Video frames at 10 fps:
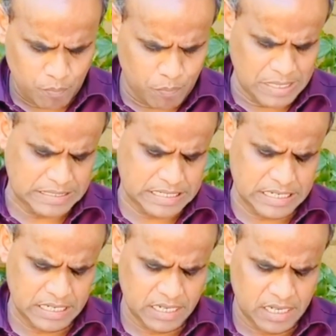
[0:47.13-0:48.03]
but
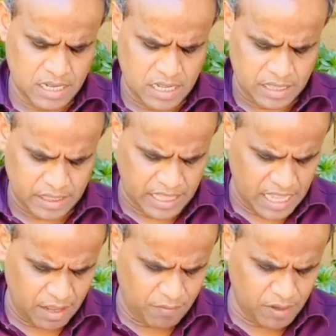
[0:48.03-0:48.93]

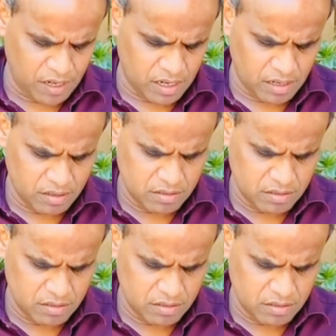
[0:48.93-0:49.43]
they will